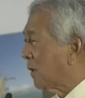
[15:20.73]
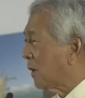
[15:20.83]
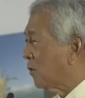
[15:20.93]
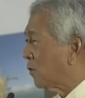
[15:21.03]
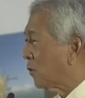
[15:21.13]

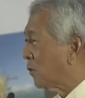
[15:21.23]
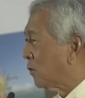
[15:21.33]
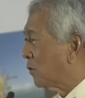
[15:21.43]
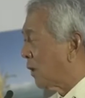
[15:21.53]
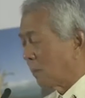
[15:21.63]

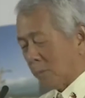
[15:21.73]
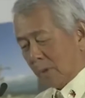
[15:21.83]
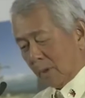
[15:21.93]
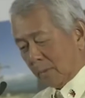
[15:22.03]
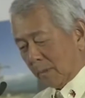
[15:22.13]
issues and
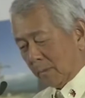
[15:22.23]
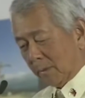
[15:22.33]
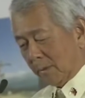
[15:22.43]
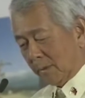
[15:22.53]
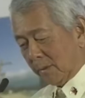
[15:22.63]

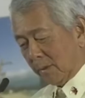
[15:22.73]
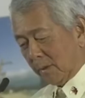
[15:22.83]
problems.